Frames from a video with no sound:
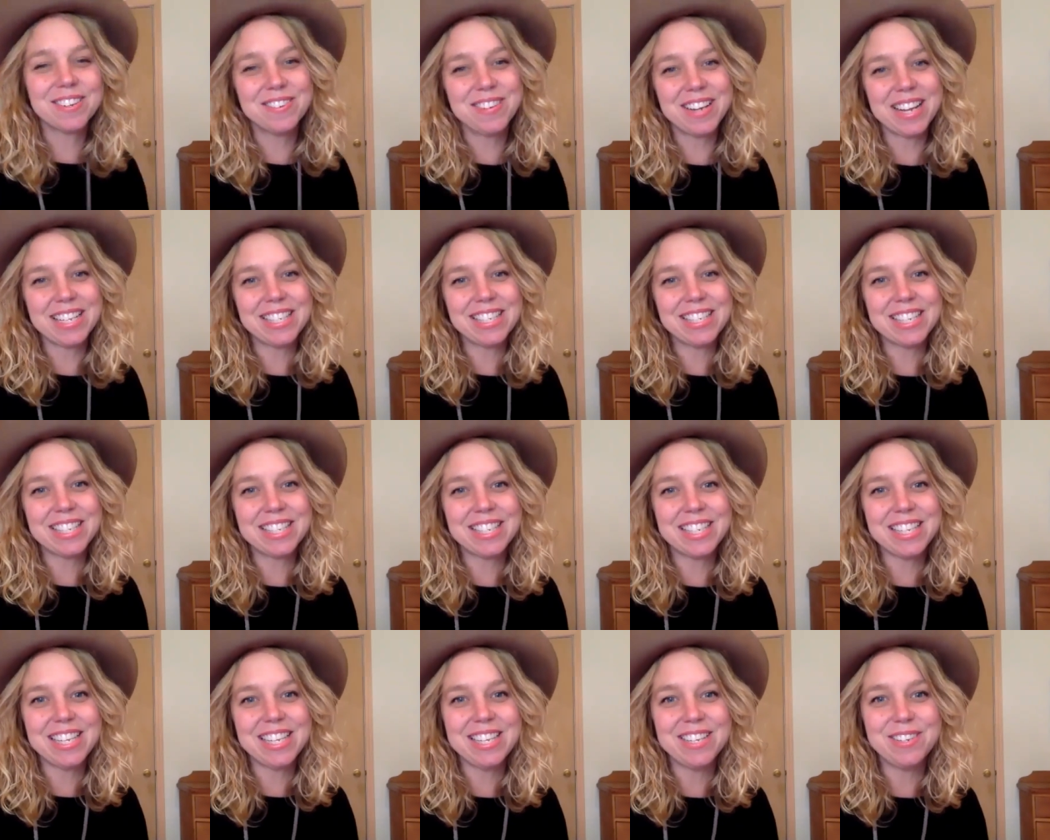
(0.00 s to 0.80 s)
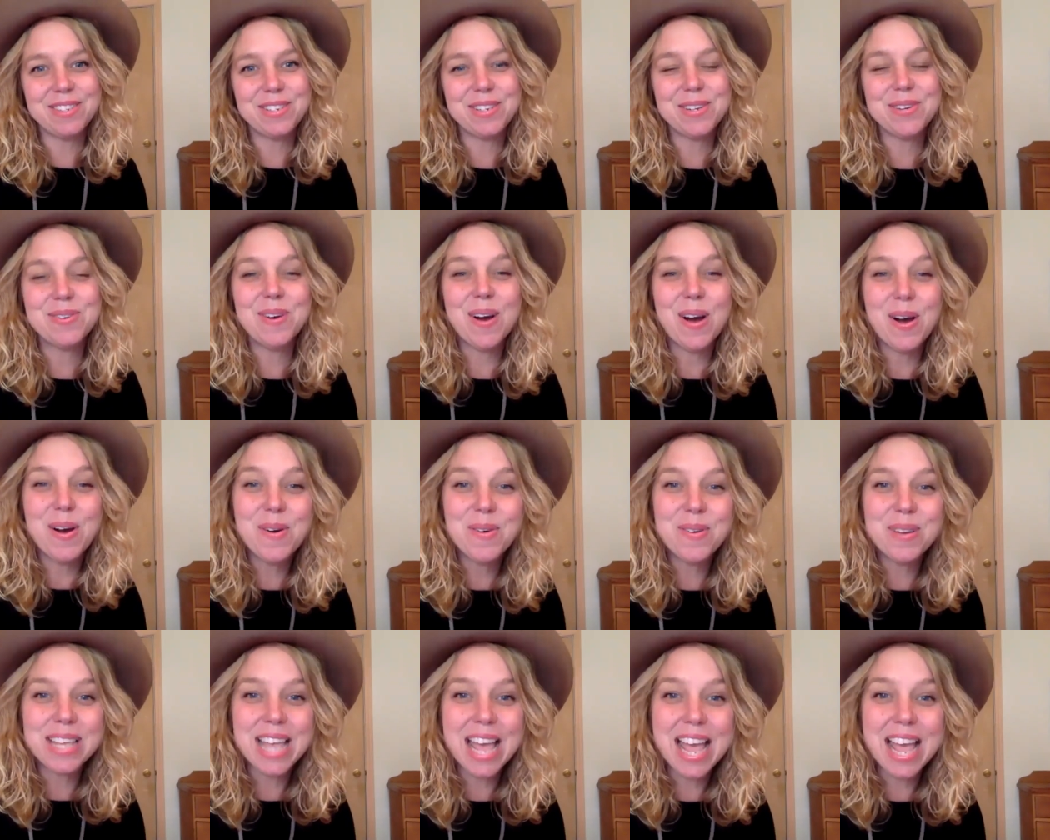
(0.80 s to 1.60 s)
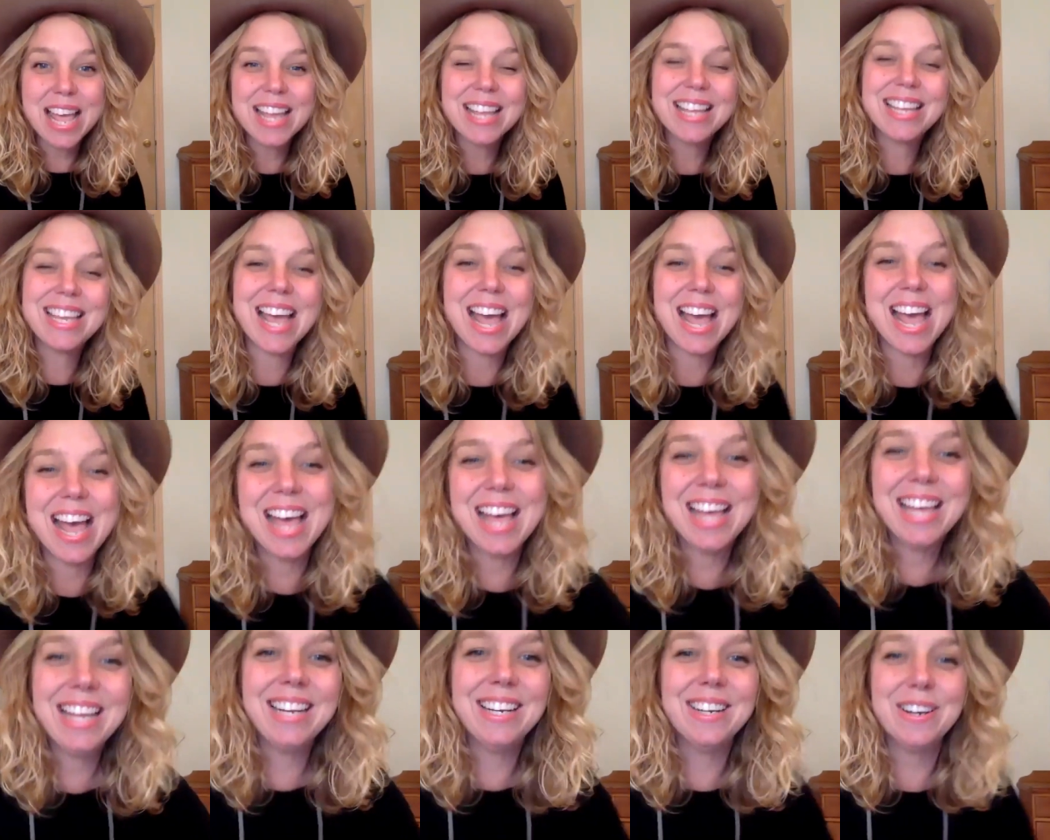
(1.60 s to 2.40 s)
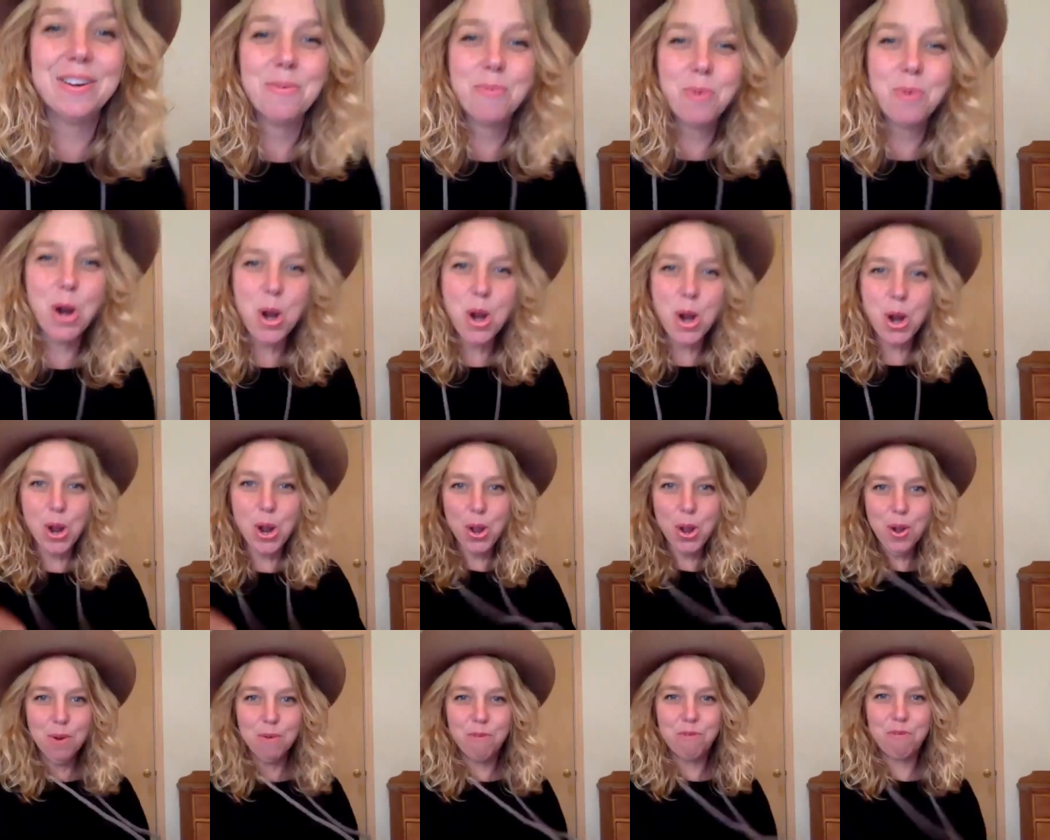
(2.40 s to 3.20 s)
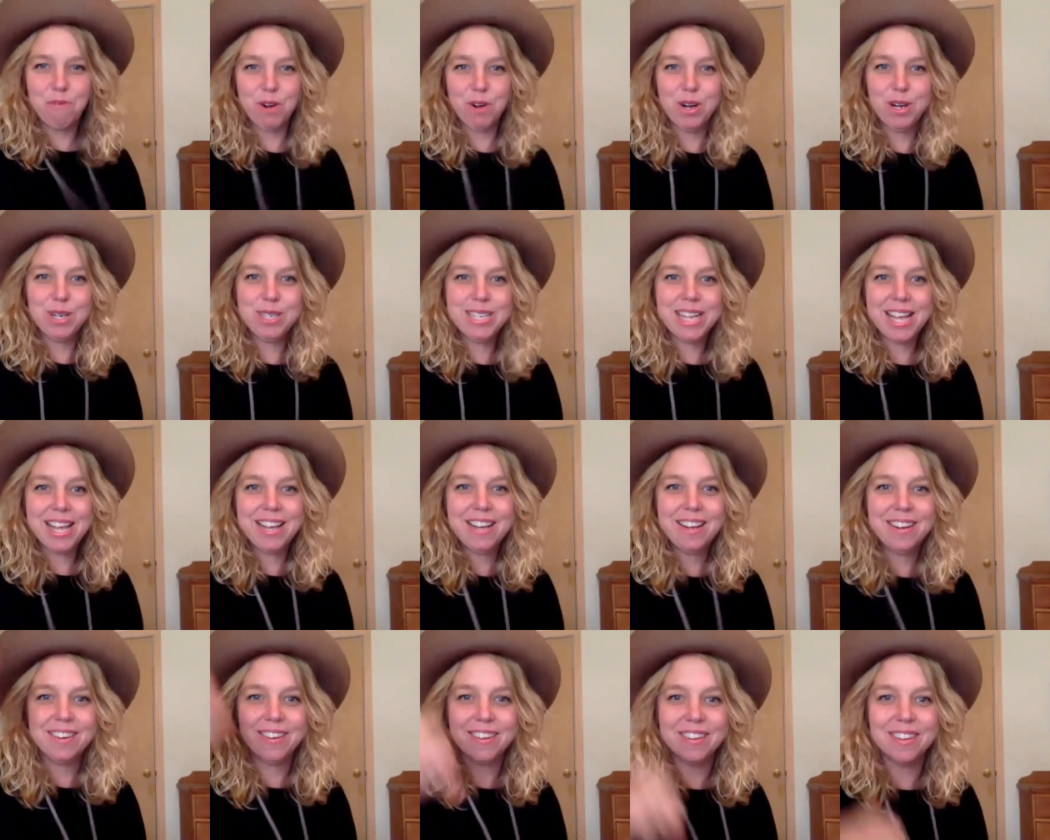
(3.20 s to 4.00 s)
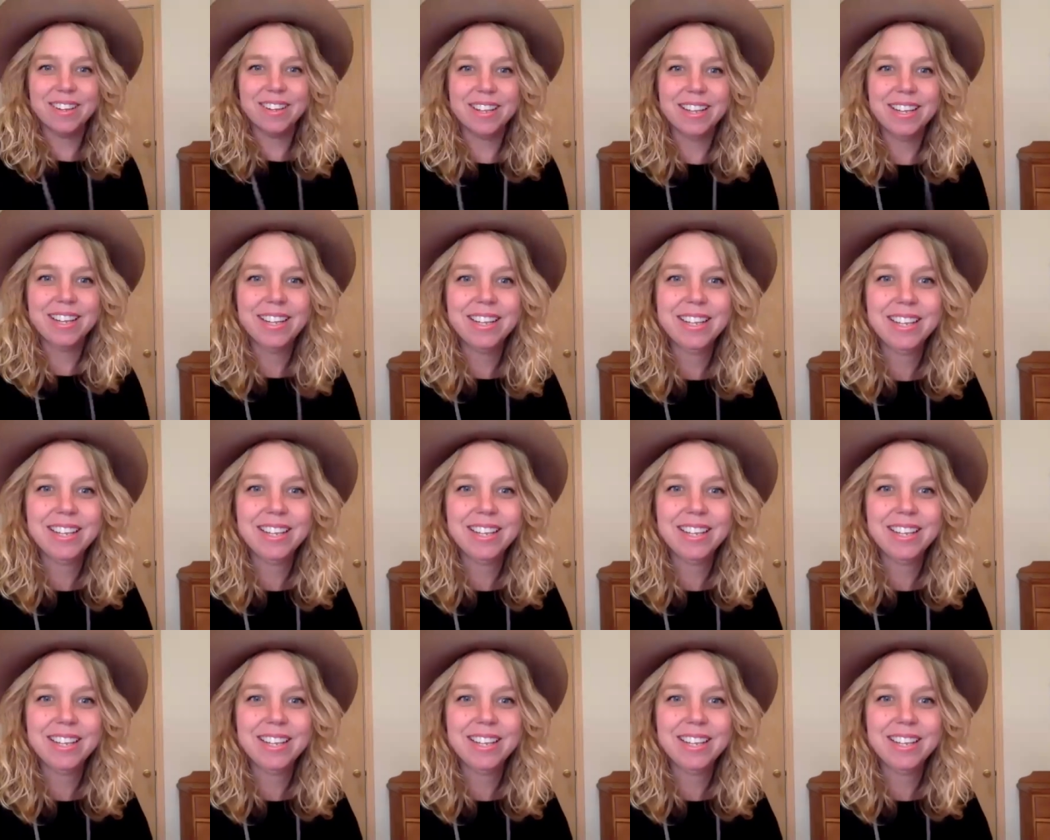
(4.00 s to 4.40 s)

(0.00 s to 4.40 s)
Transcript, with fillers: nice to see you too. Oh, yay, Ken. Woohoo, Ferndale.